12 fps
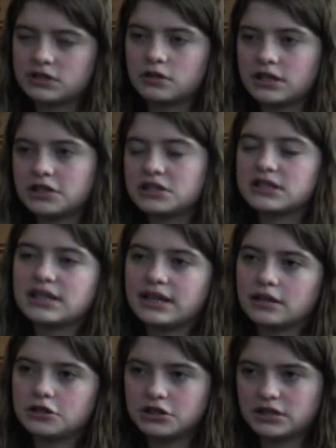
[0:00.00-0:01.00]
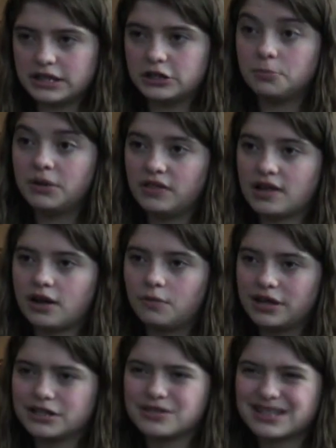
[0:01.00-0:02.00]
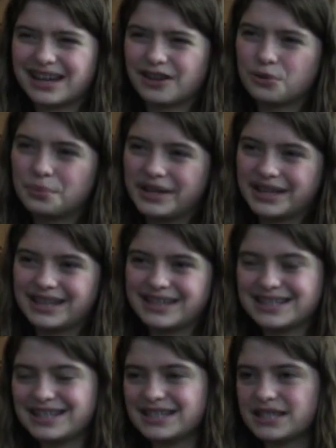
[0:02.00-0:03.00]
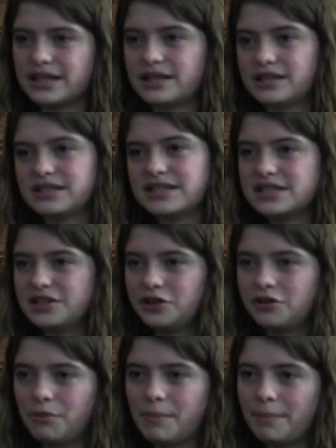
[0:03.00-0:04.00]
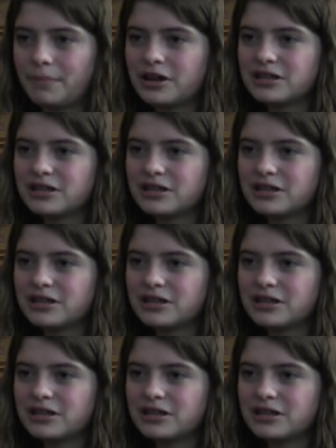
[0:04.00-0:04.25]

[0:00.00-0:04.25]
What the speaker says: So they just like teach me that way. So it's kind of quick and it's easy and it's easier to remember.